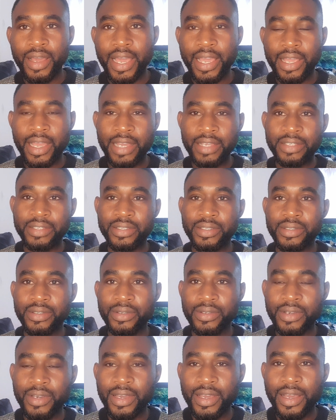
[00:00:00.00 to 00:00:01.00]
Hi guys,
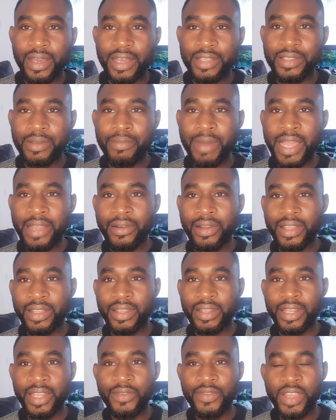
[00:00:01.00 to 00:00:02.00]
as a
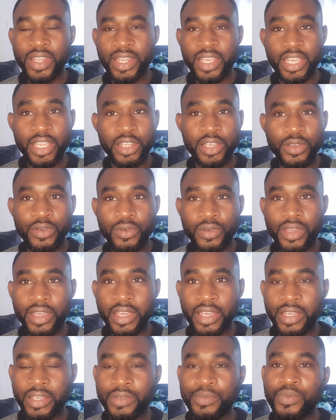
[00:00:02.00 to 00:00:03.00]
migrant living in the
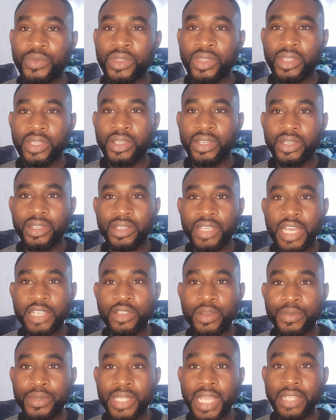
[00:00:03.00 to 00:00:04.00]
UK, there are
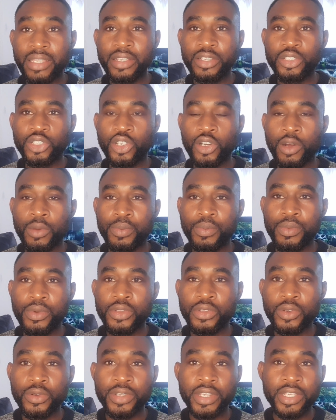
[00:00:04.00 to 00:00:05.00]
some certain jobs
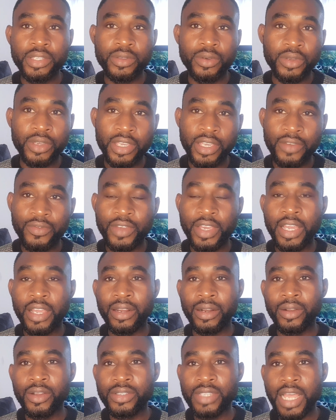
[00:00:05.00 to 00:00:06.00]
you need to give a
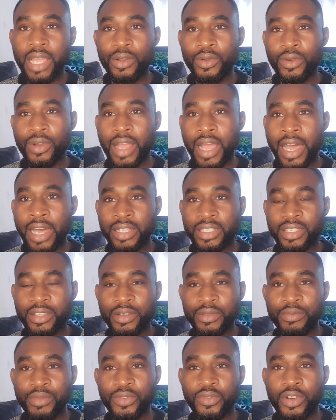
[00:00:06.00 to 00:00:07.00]
closer look at
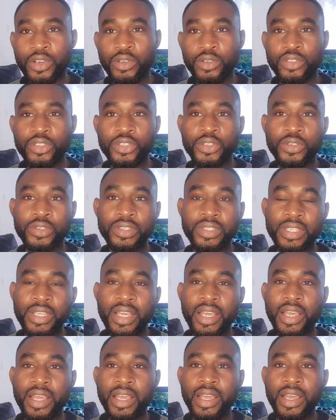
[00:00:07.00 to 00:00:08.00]
before you
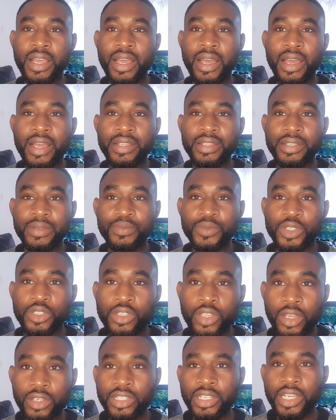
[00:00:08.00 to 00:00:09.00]
choose
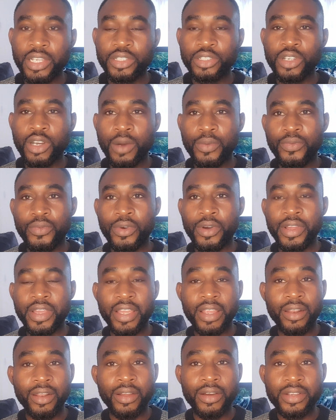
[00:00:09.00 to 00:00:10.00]
such a job for
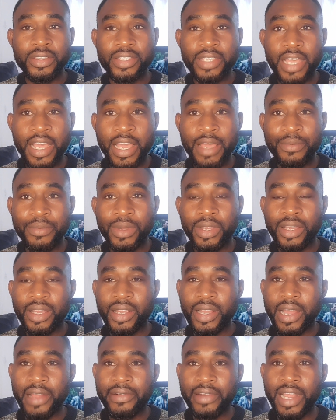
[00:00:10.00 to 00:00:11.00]
a long time
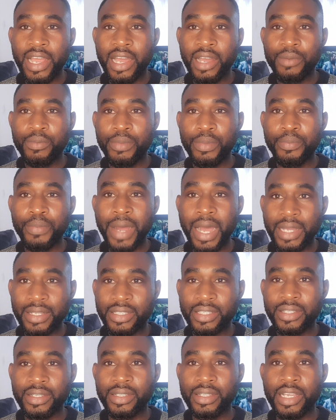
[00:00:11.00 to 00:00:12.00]
career
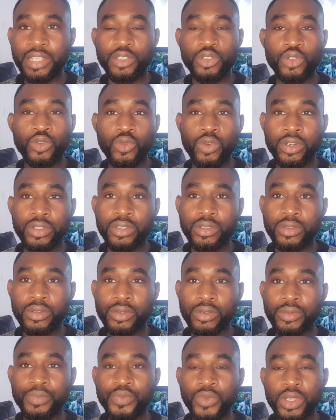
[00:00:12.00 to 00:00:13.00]
path that you want
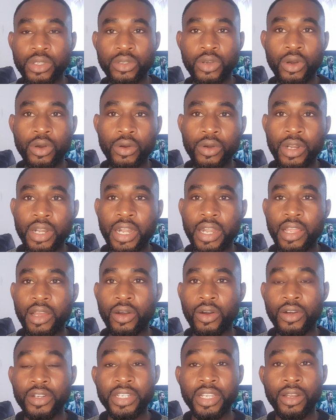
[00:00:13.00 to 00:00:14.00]
to tow
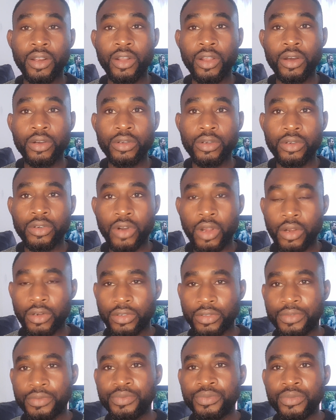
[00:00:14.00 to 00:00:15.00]
on the long run.